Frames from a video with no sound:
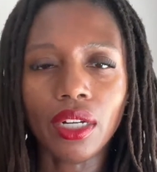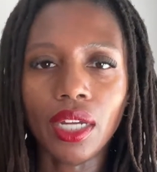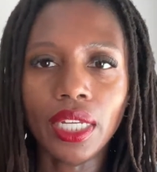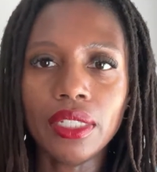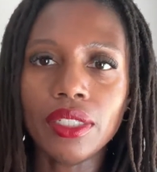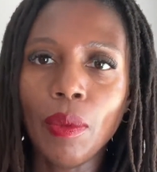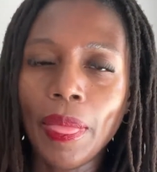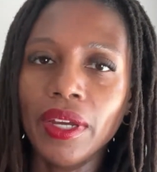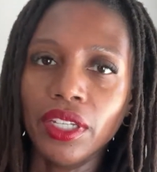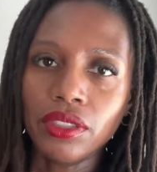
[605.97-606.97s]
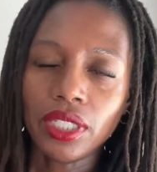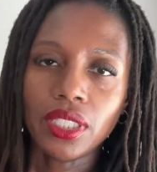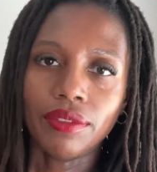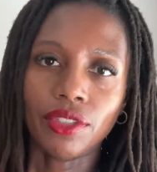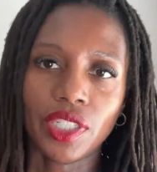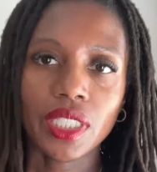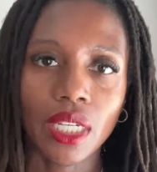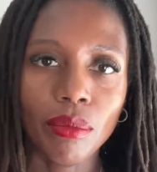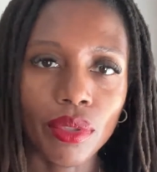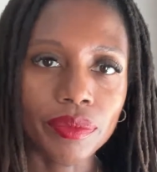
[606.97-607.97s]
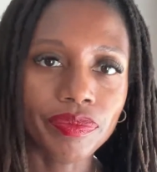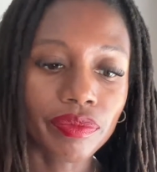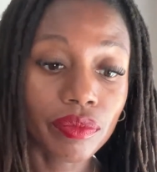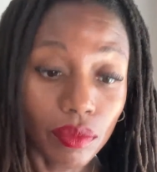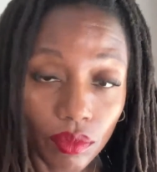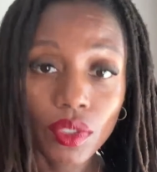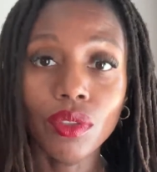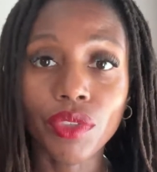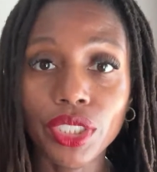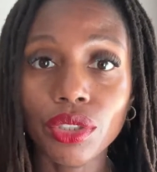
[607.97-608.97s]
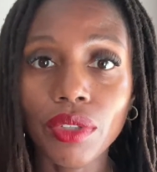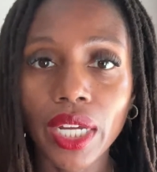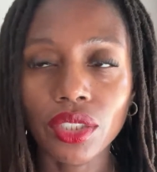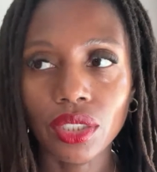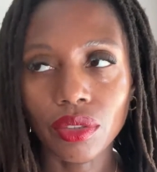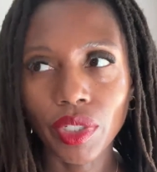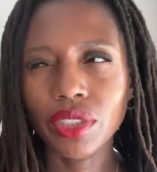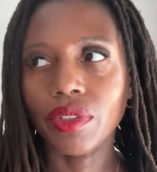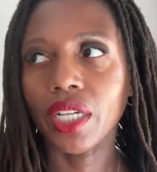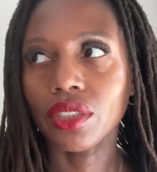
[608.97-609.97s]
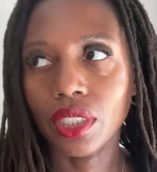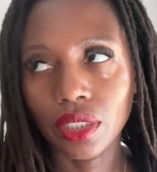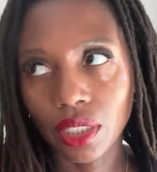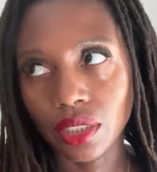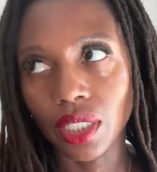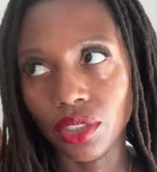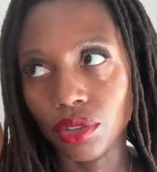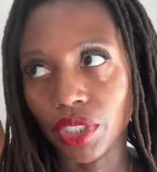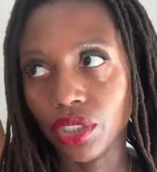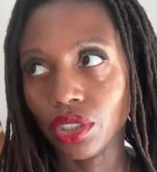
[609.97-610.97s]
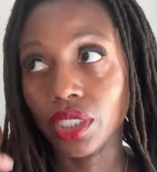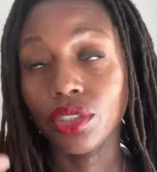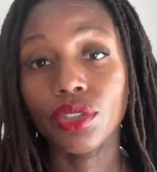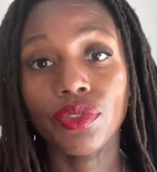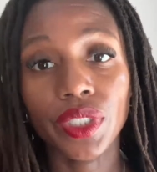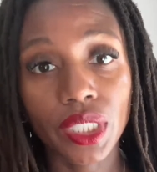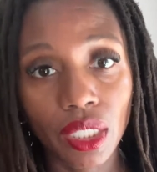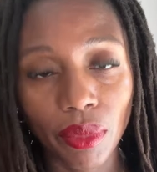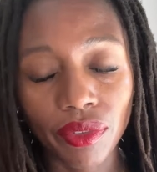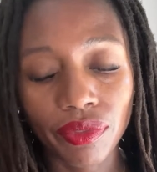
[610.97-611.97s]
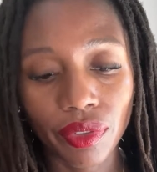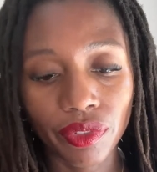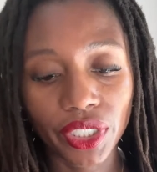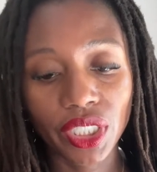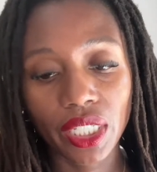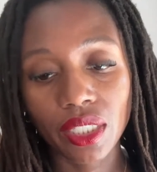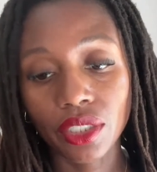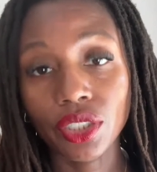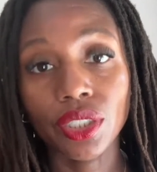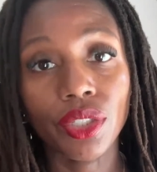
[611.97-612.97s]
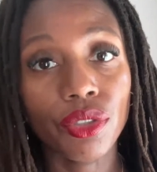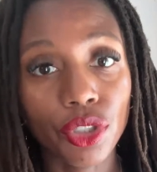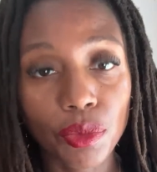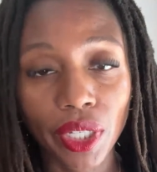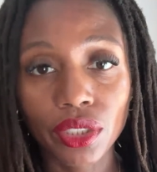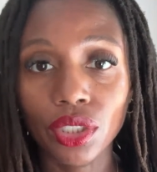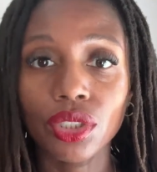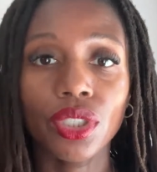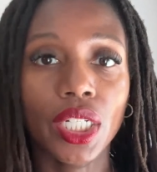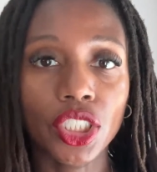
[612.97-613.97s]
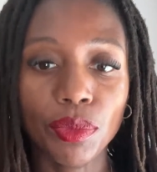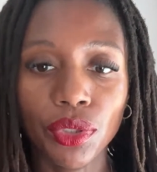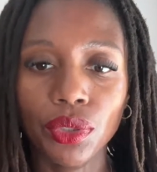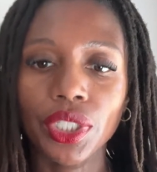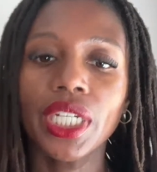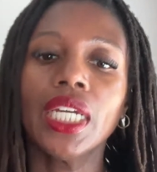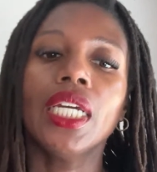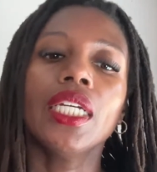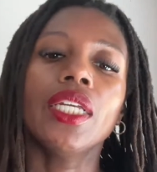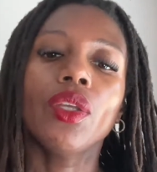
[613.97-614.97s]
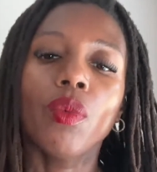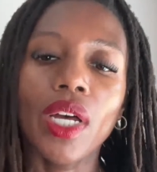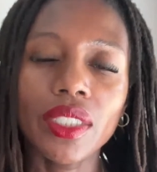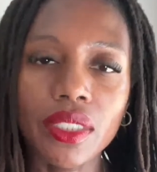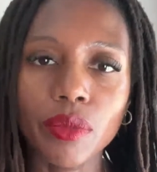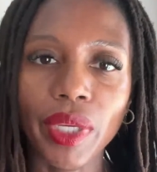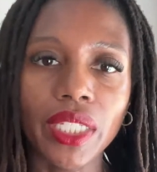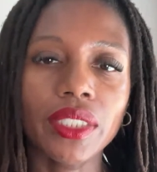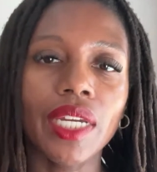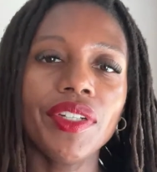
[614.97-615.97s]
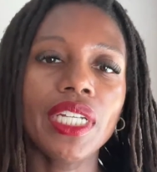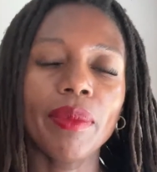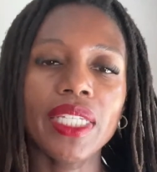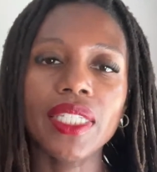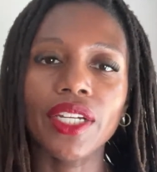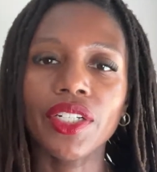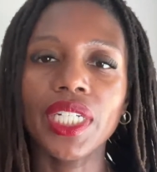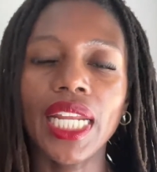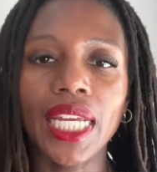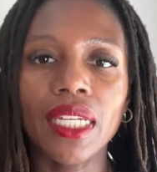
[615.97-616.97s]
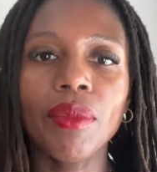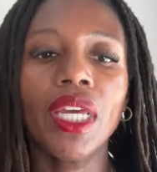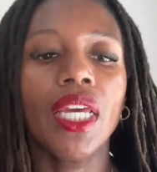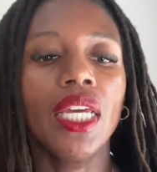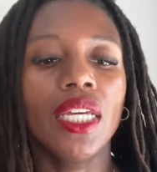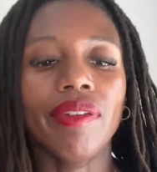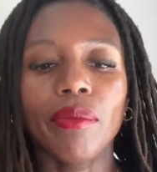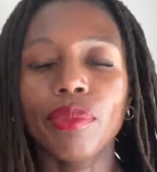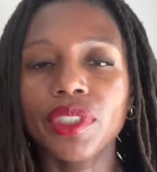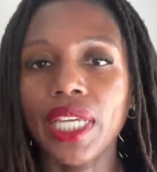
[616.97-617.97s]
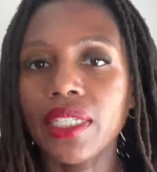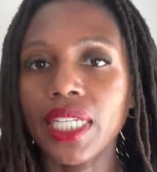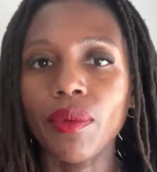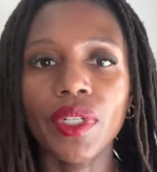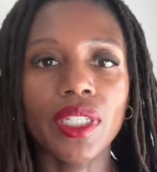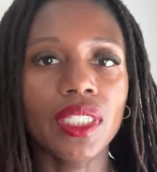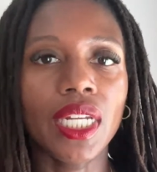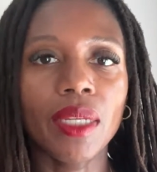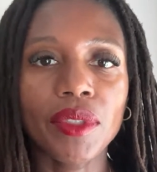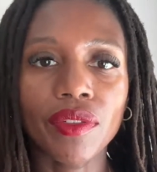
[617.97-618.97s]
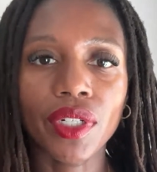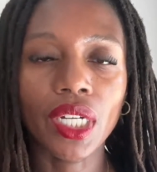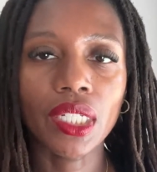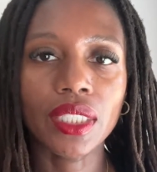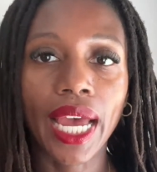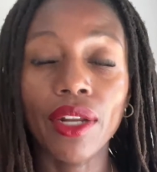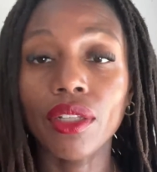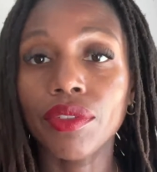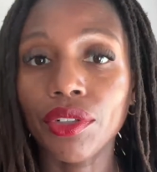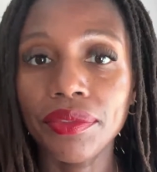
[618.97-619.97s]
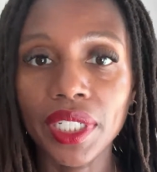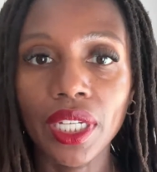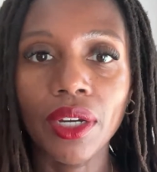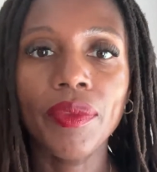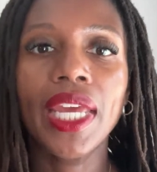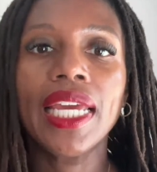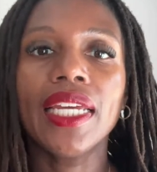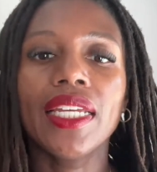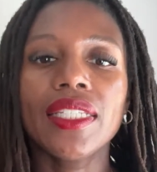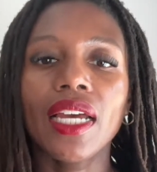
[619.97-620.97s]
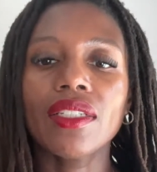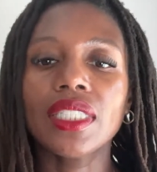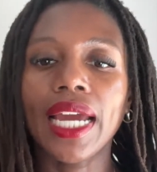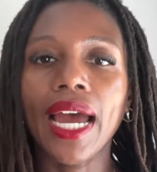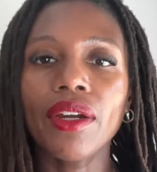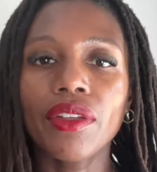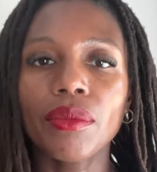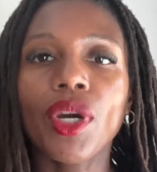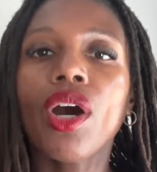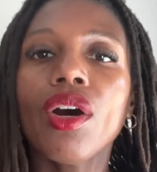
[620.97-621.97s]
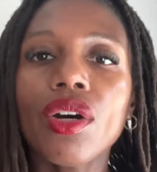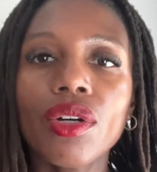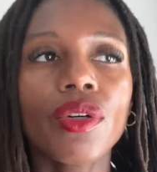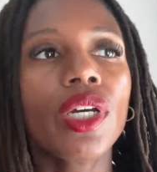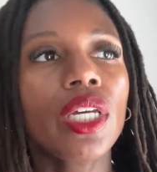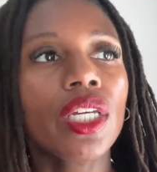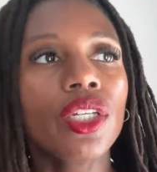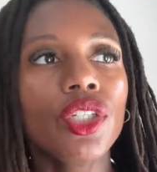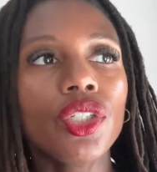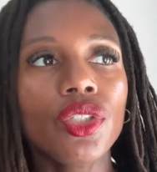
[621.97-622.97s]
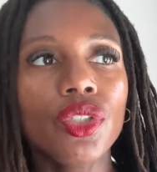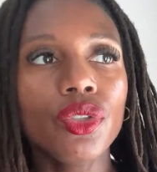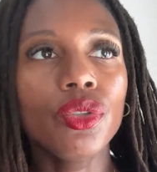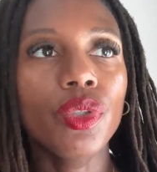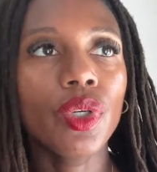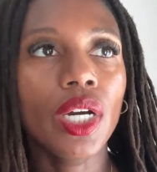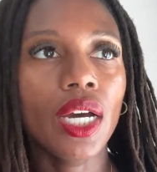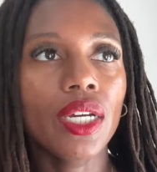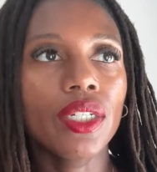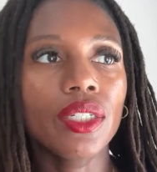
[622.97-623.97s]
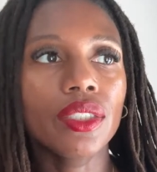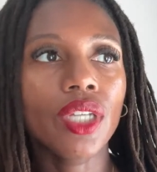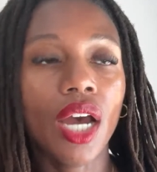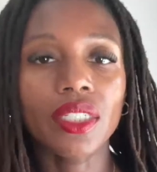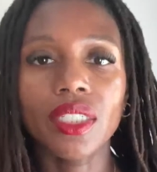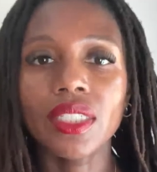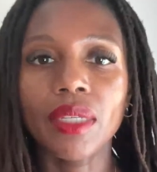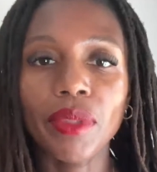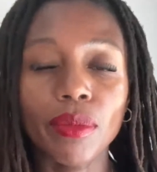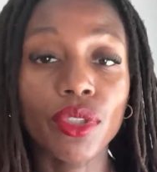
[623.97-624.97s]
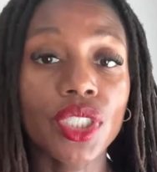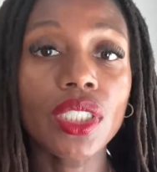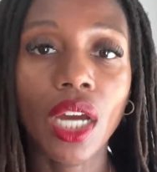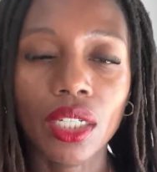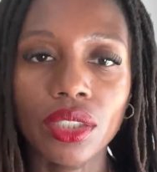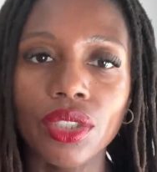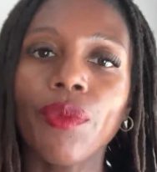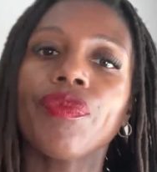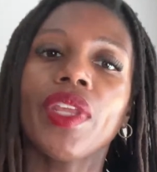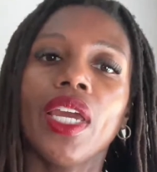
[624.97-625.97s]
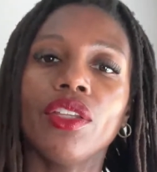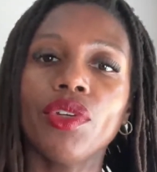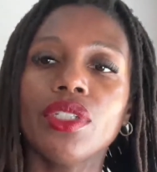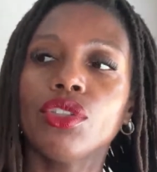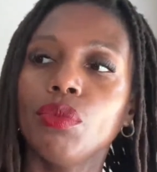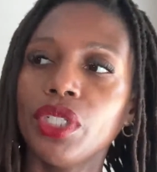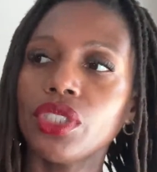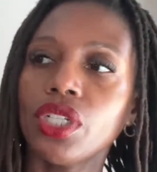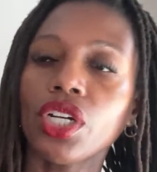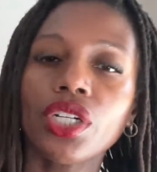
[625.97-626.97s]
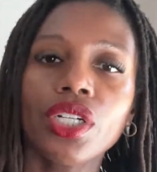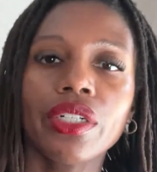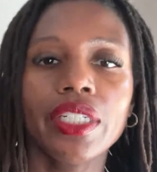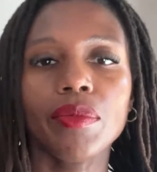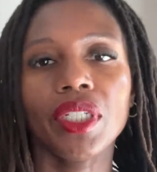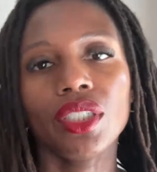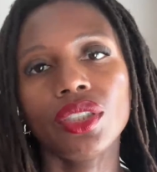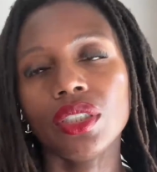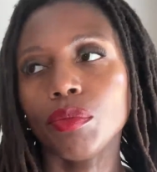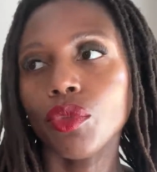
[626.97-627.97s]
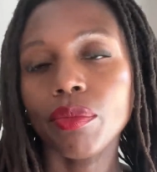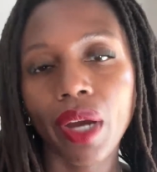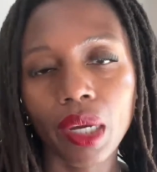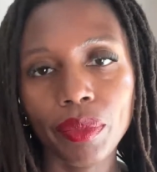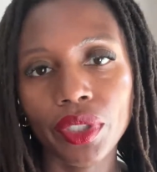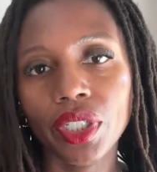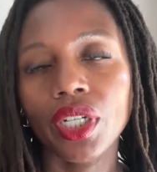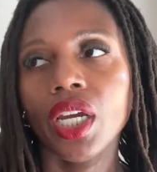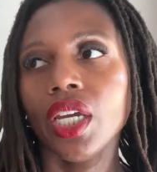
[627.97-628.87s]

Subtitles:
audience. So let's say, for example, Rachel Rogers. Let's not use Rachel. Let's use Fatima Francesca. She's another nurse practitioner, entrepreneur in the wellness space. Every time I say her name, if I say one of the names of title of her video, it tells the algorithm, oh, you talk to the same people she talks to. And the reason you mention her is because she's more popular.